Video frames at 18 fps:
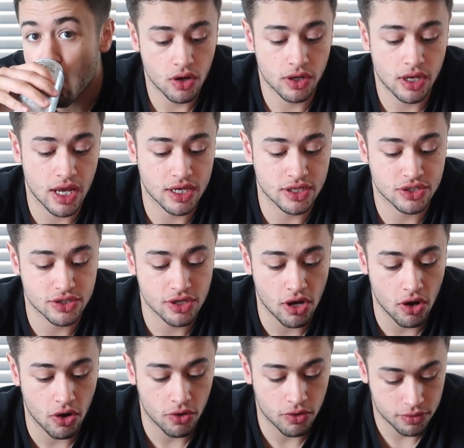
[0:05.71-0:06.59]
Okay,
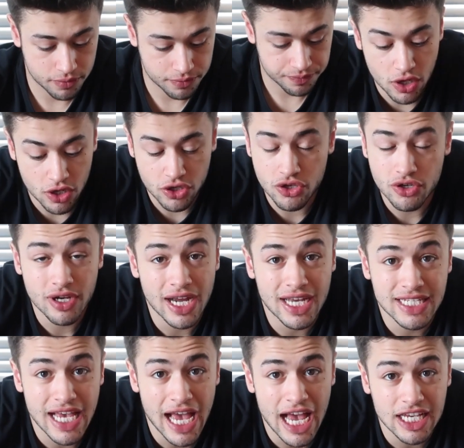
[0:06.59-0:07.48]
so you
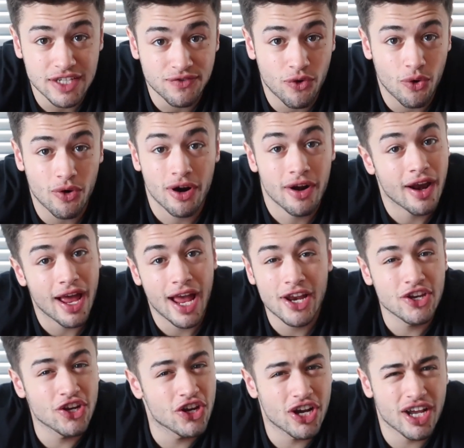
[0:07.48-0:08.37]
guys asked for it
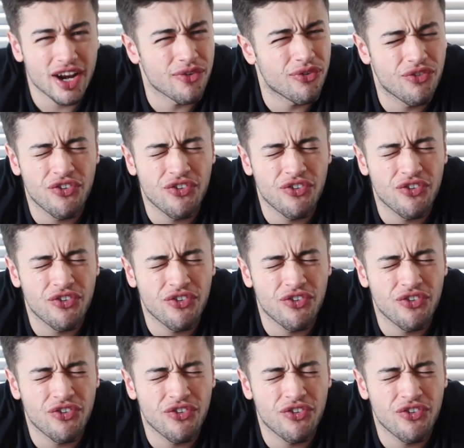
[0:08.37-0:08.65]
and you're gonna